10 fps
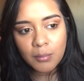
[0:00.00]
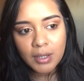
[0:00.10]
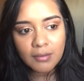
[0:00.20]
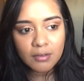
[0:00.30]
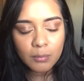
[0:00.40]

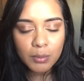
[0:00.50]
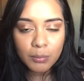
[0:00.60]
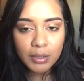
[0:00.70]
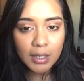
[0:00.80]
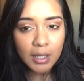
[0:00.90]
but I've just been
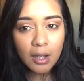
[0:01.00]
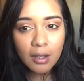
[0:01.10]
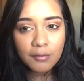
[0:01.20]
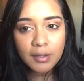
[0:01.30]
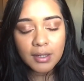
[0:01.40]
putting it
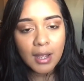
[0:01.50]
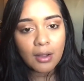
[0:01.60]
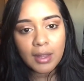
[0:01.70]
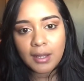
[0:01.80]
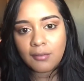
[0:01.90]
off. And
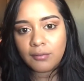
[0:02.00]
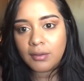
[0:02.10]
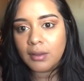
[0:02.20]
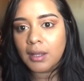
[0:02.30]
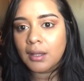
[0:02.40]
now, like, I
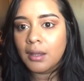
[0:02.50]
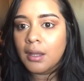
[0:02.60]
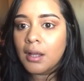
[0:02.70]
feel like